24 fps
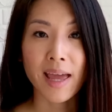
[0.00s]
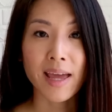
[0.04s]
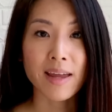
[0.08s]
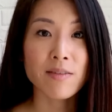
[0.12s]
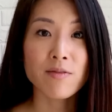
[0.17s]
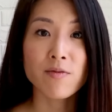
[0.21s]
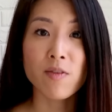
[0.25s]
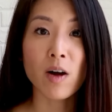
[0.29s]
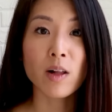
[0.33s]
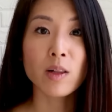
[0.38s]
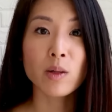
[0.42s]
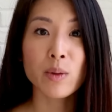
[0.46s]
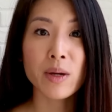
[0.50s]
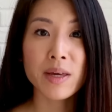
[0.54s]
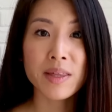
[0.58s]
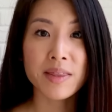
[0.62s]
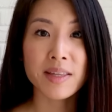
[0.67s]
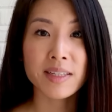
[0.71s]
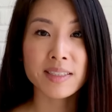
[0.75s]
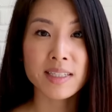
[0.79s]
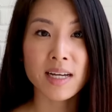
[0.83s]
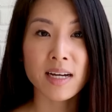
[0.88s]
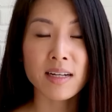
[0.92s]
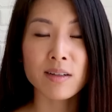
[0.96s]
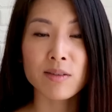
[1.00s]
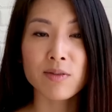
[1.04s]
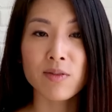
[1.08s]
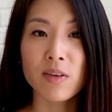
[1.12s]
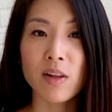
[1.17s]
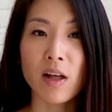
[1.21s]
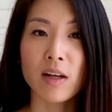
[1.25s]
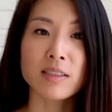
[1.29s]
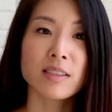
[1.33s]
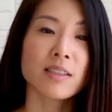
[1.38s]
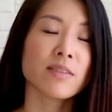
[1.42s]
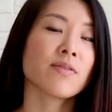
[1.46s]
And following this kind of
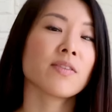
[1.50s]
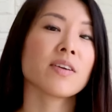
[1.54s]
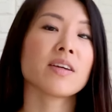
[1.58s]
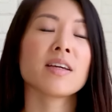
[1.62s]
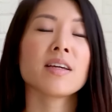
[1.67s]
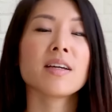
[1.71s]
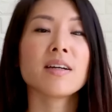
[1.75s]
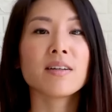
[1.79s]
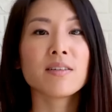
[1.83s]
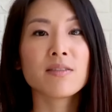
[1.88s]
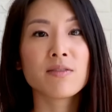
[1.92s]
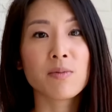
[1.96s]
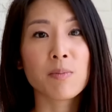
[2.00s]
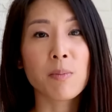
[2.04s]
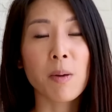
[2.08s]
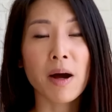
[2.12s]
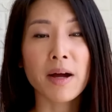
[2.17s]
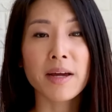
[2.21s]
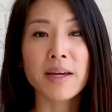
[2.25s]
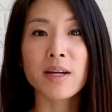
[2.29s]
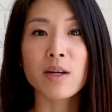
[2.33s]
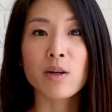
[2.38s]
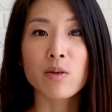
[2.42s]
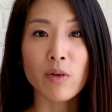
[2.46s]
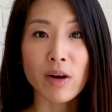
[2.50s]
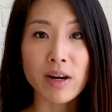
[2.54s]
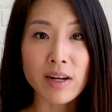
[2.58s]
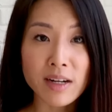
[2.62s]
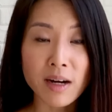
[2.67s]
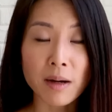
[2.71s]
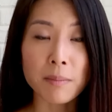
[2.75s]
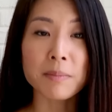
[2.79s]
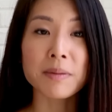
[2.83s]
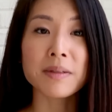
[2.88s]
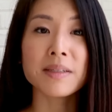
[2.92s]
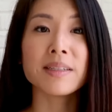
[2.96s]
philosophy of buying great
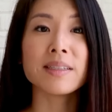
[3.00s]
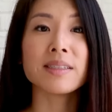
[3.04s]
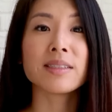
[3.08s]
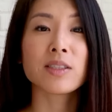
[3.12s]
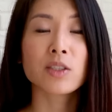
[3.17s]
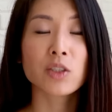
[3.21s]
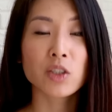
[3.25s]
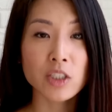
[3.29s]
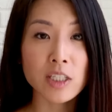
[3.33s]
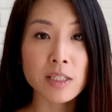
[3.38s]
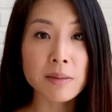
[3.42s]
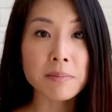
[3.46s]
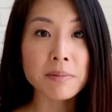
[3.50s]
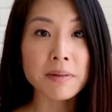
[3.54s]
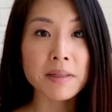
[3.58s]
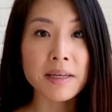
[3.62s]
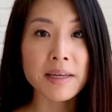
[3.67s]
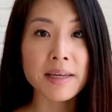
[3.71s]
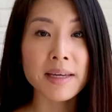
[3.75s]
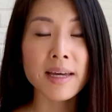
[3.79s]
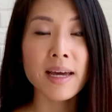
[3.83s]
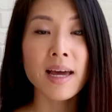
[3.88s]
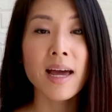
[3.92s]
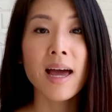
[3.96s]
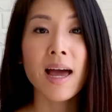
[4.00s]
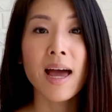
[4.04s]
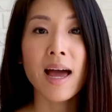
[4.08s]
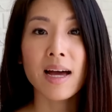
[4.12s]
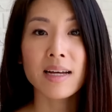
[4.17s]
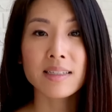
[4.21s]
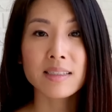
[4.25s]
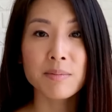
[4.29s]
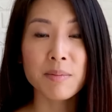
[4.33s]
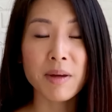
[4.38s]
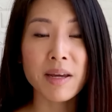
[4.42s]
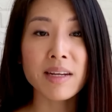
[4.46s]
companies cheaply
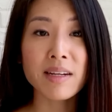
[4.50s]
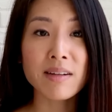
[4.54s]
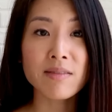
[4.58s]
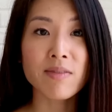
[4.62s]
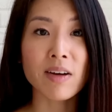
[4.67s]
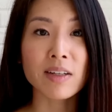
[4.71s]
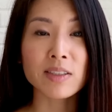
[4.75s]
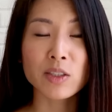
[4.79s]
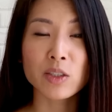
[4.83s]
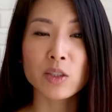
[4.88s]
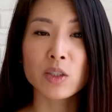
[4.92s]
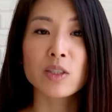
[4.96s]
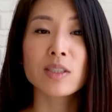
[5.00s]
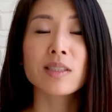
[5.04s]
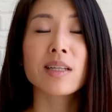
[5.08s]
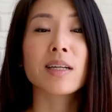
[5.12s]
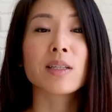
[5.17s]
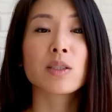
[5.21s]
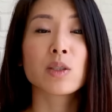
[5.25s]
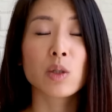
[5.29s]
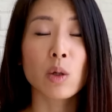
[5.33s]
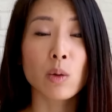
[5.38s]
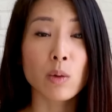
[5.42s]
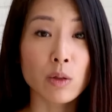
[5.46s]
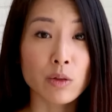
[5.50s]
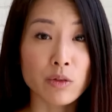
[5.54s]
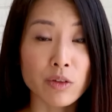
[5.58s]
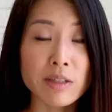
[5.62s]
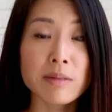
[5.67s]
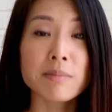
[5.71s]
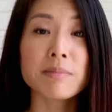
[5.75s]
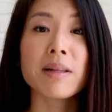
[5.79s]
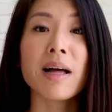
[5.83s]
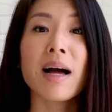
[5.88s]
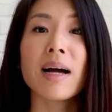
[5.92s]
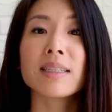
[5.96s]
has made investors like Joel
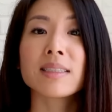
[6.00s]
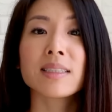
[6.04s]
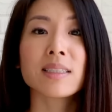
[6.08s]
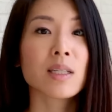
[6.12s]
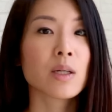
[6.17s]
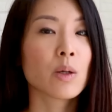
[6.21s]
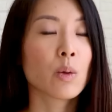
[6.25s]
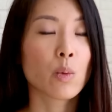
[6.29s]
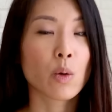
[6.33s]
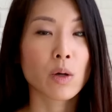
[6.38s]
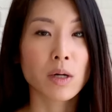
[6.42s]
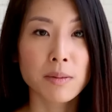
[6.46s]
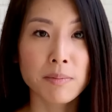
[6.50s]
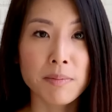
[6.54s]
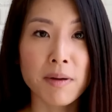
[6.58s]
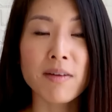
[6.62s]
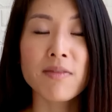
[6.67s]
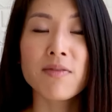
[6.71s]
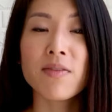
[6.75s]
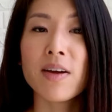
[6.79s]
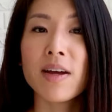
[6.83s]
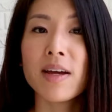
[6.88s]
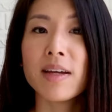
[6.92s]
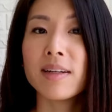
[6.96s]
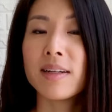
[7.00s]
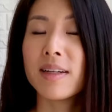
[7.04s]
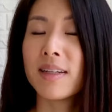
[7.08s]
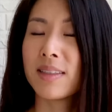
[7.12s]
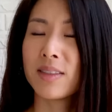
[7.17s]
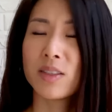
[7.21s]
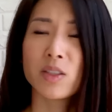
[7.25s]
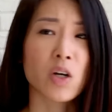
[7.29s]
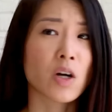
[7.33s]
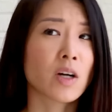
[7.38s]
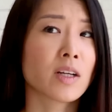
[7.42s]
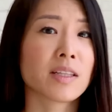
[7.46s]
Greenblatt, Warren Buffett,
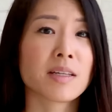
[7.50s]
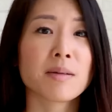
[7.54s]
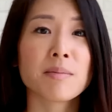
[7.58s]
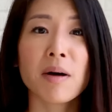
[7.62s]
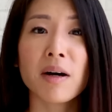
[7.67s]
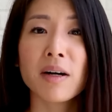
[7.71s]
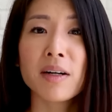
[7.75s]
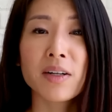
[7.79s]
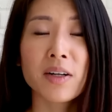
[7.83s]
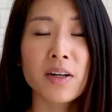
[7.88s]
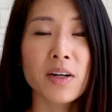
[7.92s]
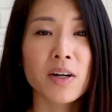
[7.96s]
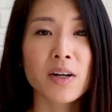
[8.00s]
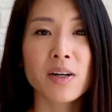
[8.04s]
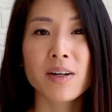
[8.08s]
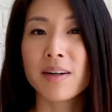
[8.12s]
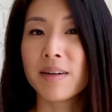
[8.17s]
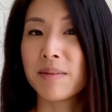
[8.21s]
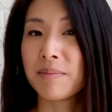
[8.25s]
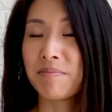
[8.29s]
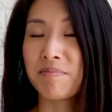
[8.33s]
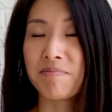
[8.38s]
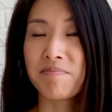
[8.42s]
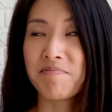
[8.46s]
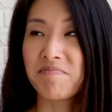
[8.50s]
Charlie Munger